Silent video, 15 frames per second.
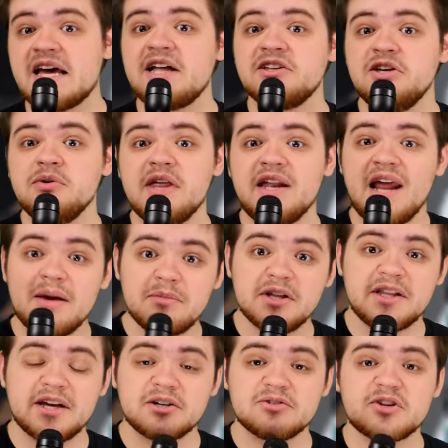tell you that
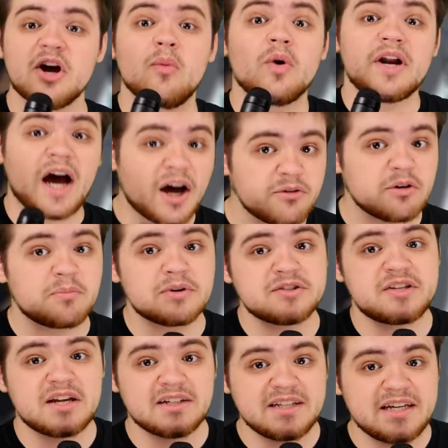emulators are
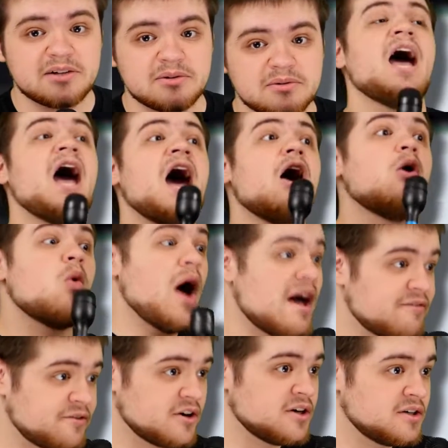100% legal.
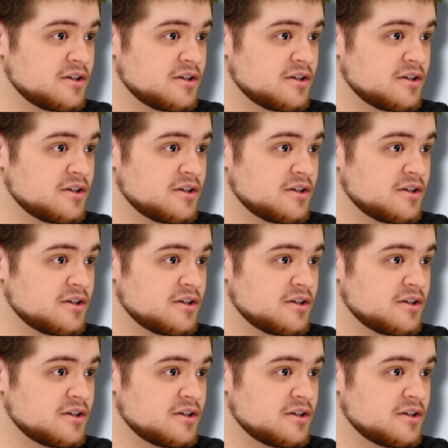However,